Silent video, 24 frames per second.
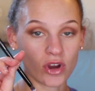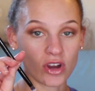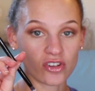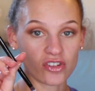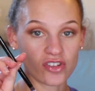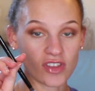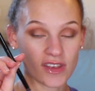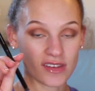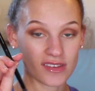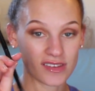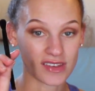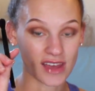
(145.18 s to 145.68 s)
brush.
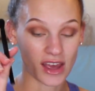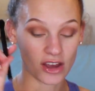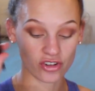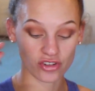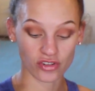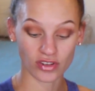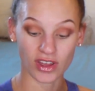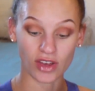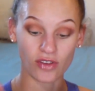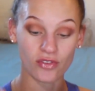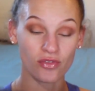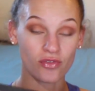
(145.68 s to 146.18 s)
This is
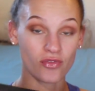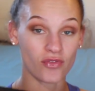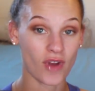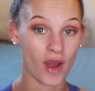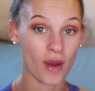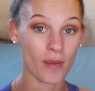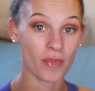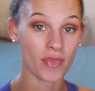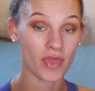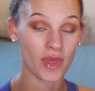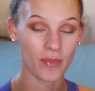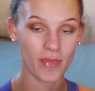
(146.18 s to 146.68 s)
actually
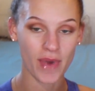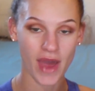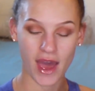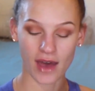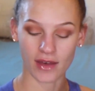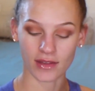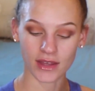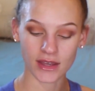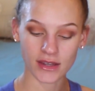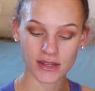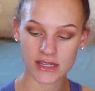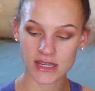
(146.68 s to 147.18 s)
from the
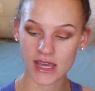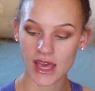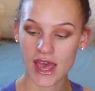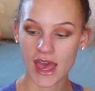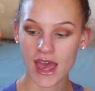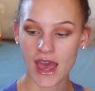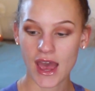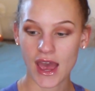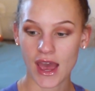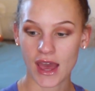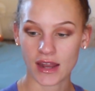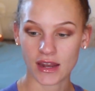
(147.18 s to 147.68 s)
palette,
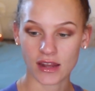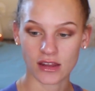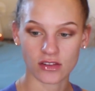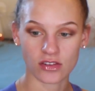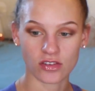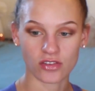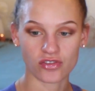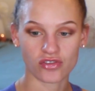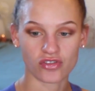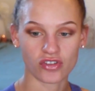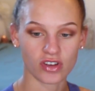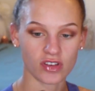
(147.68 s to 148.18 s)
and
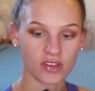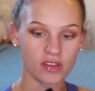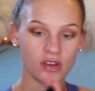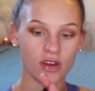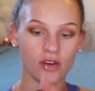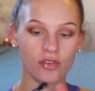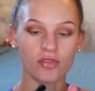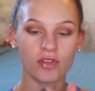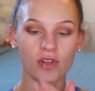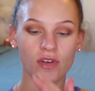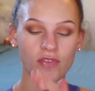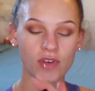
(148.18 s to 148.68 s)
it's just a
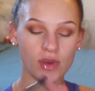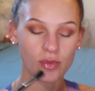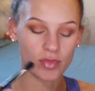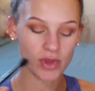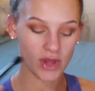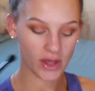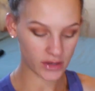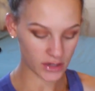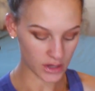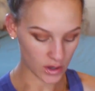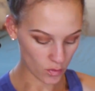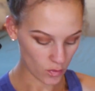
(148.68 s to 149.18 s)
fluffy
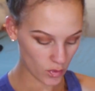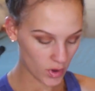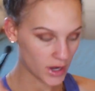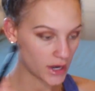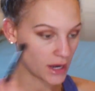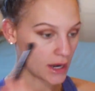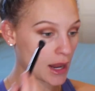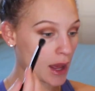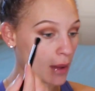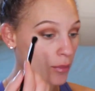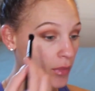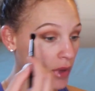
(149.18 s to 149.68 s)
blending one,
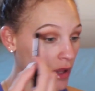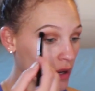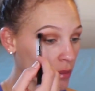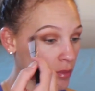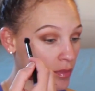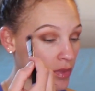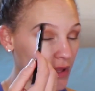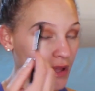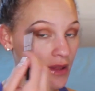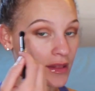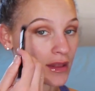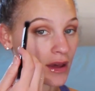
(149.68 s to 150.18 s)
and I'm gonna
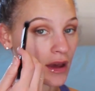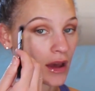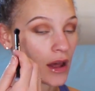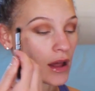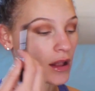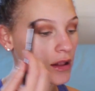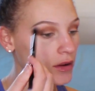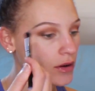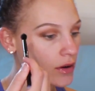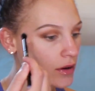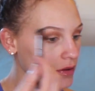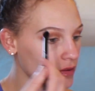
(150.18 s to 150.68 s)
blend the
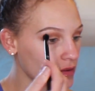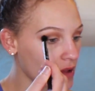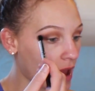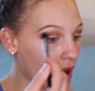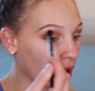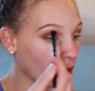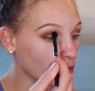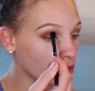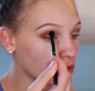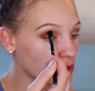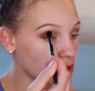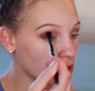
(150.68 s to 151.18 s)
colors
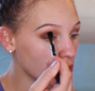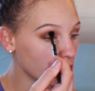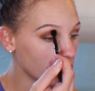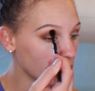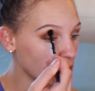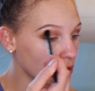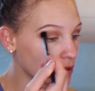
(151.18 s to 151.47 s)
out.